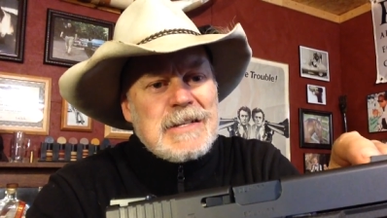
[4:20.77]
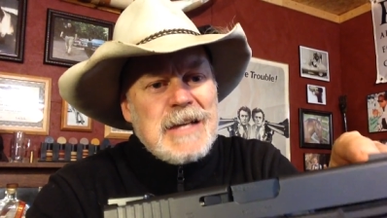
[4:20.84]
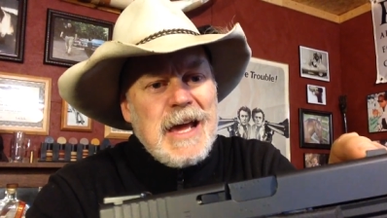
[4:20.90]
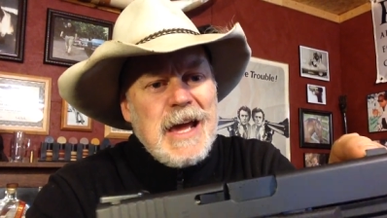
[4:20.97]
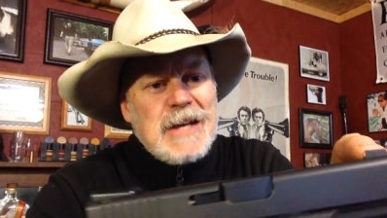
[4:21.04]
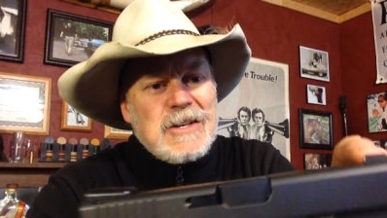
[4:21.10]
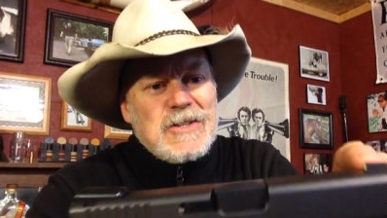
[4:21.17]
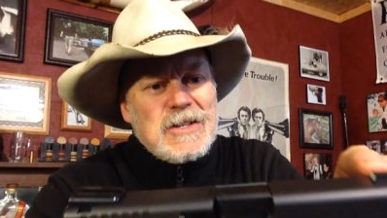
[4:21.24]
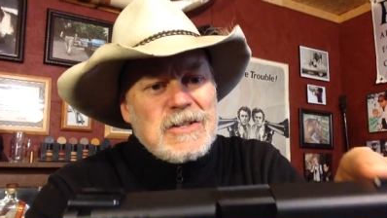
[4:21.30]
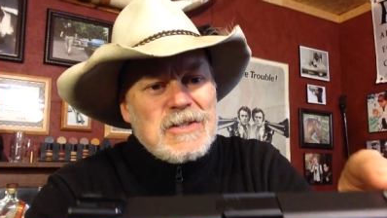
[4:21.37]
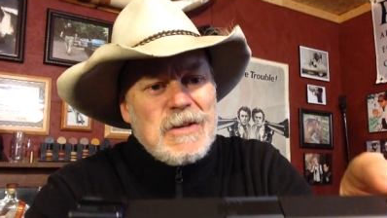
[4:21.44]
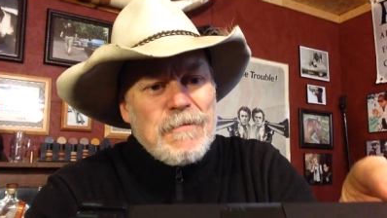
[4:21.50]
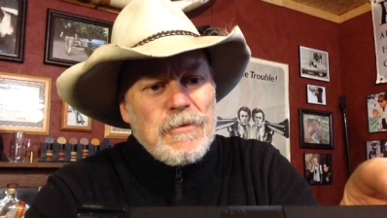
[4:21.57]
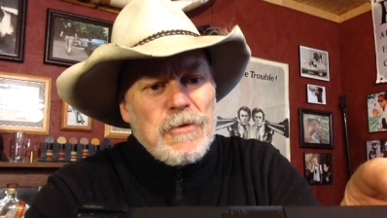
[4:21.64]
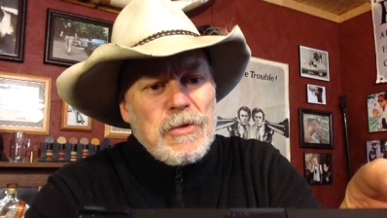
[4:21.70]
attached
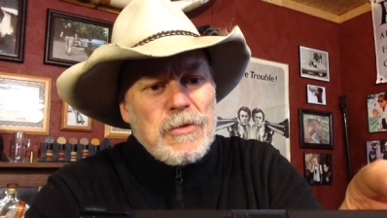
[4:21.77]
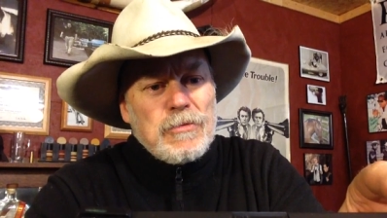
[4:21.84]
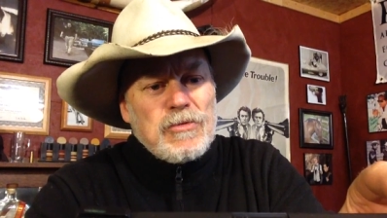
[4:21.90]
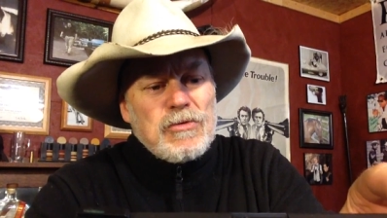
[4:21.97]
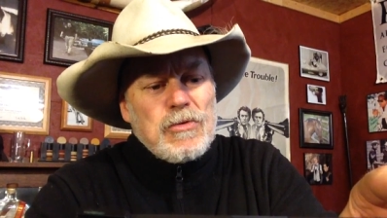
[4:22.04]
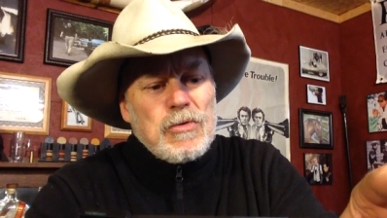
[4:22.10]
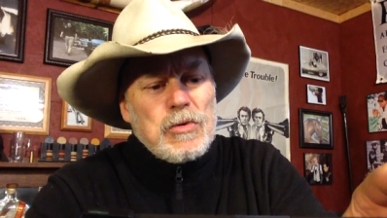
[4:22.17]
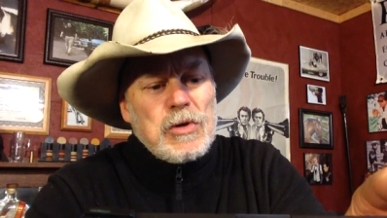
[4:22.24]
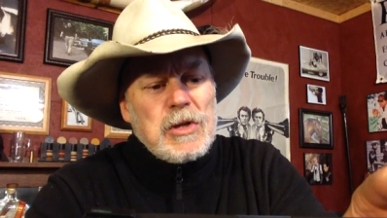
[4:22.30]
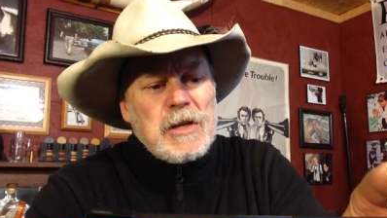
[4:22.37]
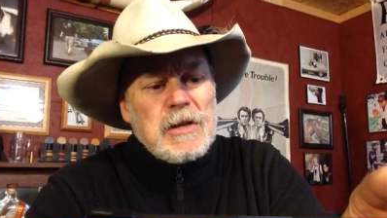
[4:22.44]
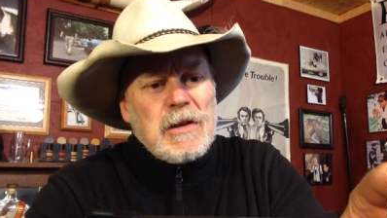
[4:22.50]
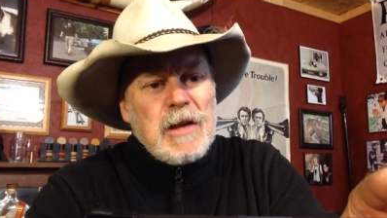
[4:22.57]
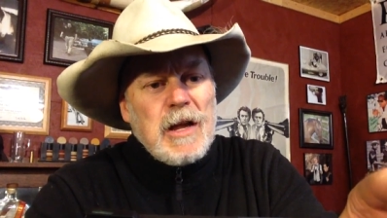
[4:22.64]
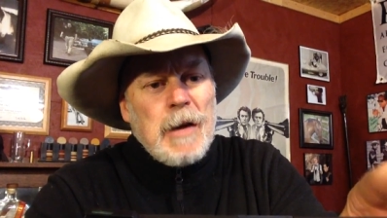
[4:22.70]
except for screwed
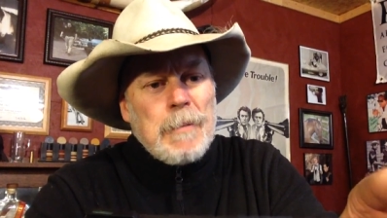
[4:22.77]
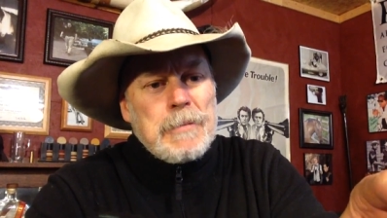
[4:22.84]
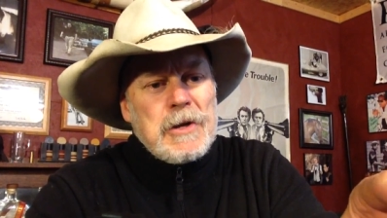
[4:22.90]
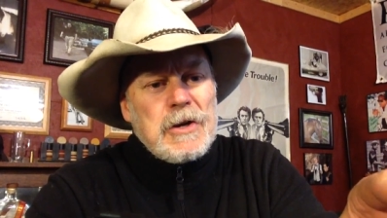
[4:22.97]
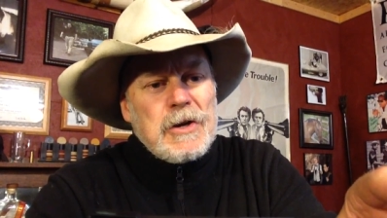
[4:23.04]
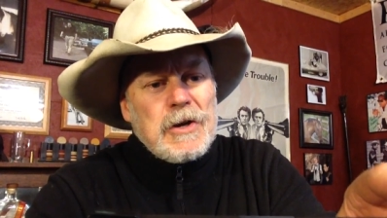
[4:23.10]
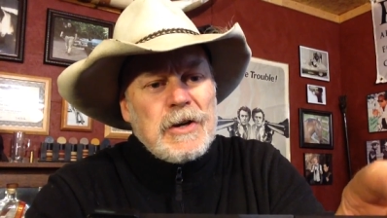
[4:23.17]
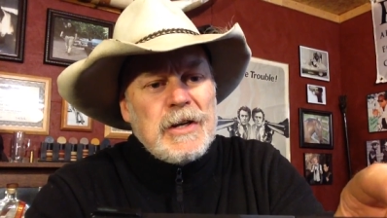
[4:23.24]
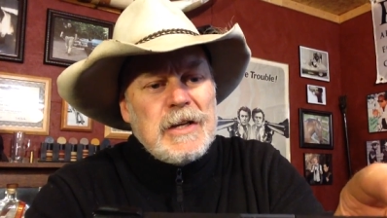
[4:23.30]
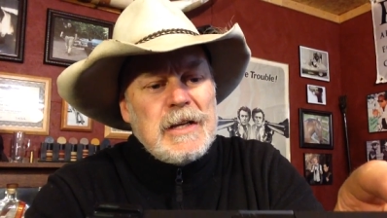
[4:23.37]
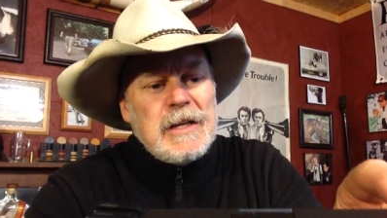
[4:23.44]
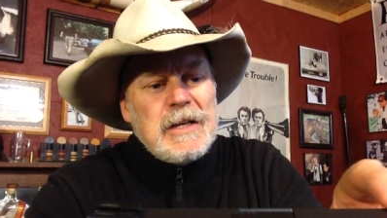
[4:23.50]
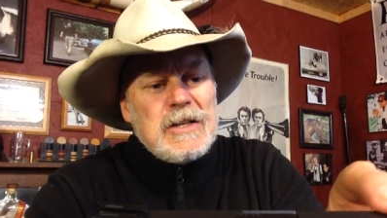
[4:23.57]
in up here.